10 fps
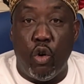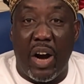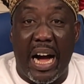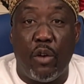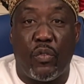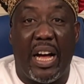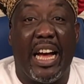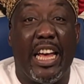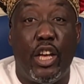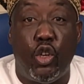in your
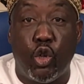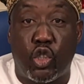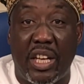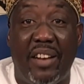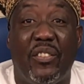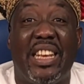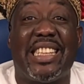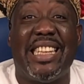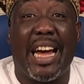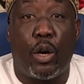health and in
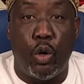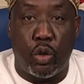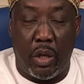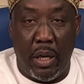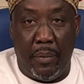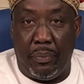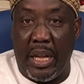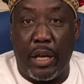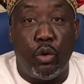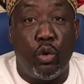yourself is not good,
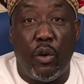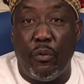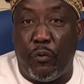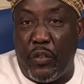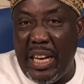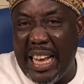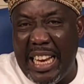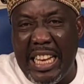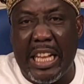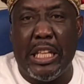that you don't
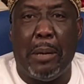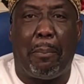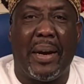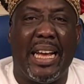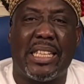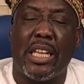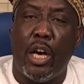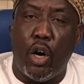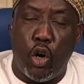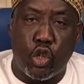feel a little
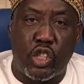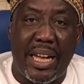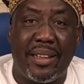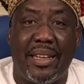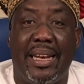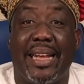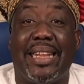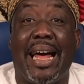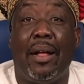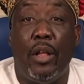depressed or
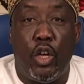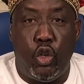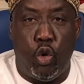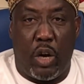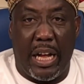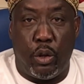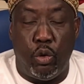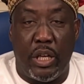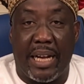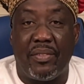something like that,
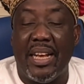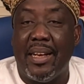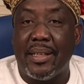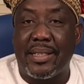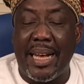you can do that.